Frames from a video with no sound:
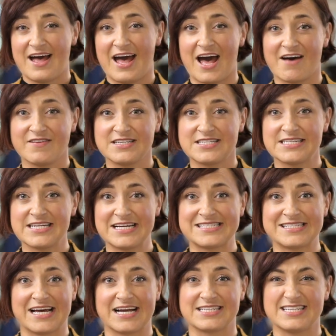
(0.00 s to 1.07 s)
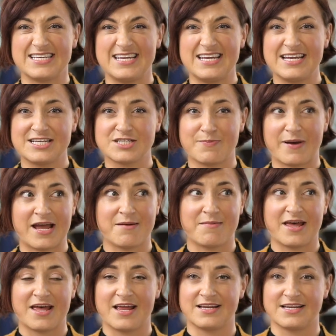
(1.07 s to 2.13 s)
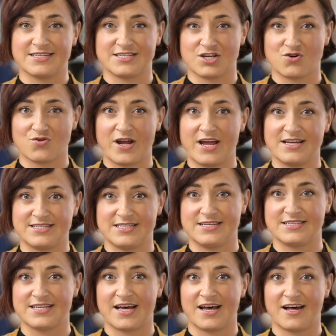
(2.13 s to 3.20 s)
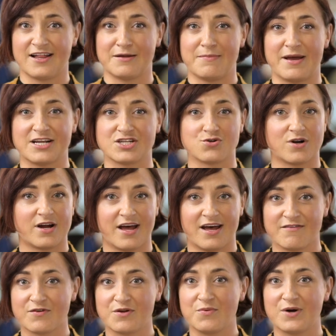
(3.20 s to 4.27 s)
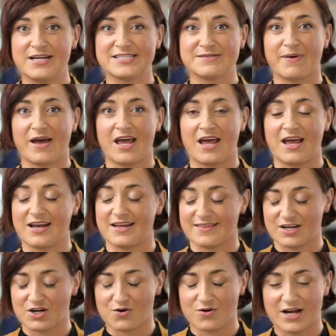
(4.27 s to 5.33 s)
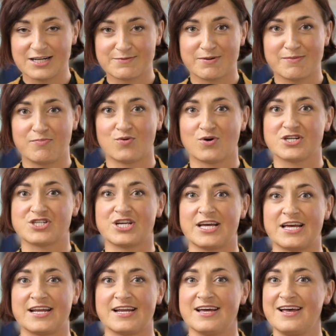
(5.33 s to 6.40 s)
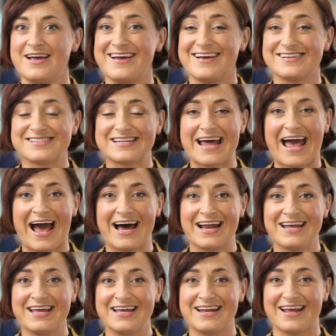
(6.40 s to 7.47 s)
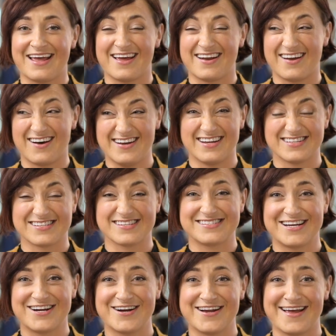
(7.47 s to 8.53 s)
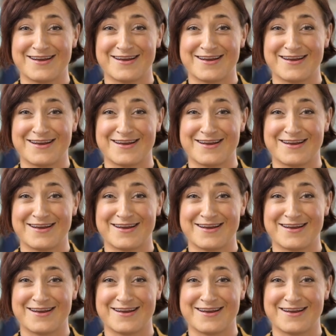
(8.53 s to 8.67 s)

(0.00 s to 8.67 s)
Having to dissect each payment into great detail and make sure everyone is paid in the correct proportion is an added and unnecessary